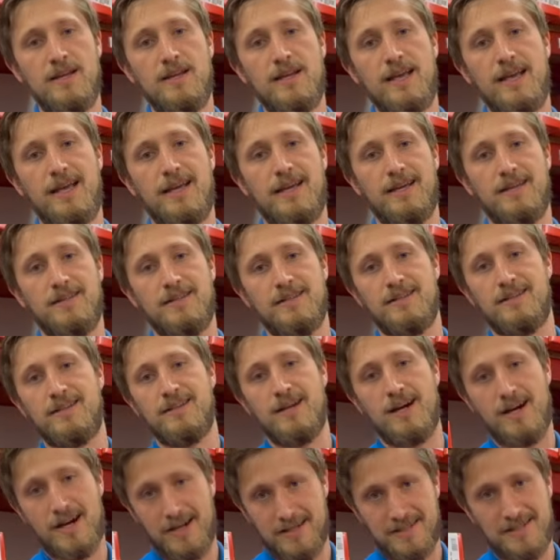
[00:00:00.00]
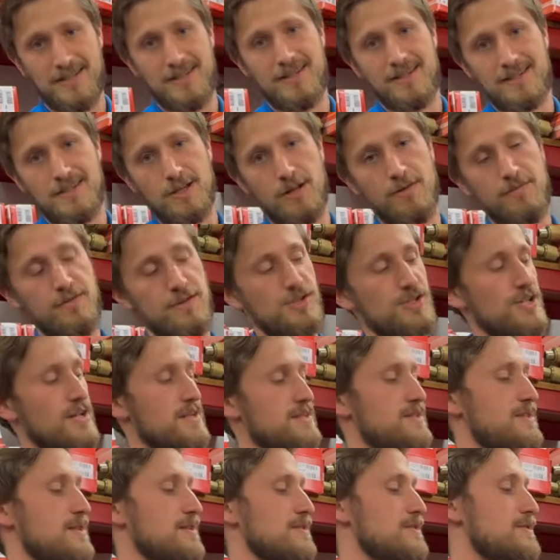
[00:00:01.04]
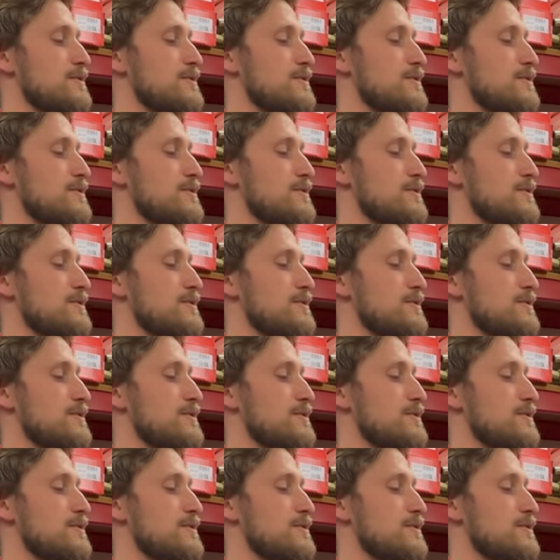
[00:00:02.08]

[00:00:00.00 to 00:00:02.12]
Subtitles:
and not self-adjusting.